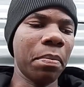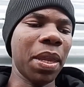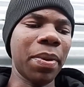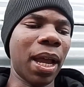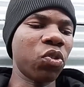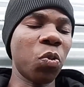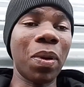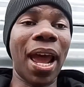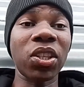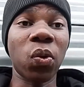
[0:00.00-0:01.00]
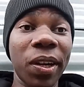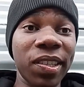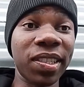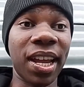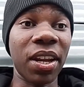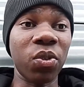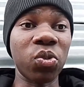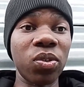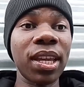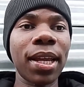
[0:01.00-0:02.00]
Maybe I'm too black to understand
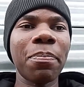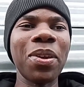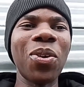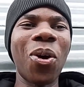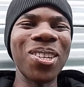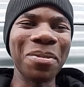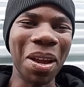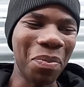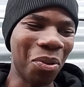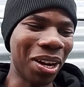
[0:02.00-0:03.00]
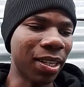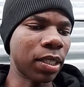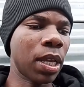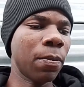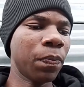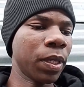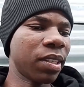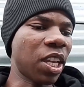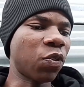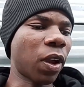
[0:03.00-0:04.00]
or to think beyond my borders.
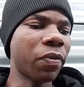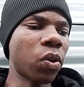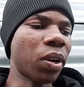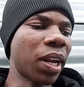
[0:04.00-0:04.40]
Stage 5 is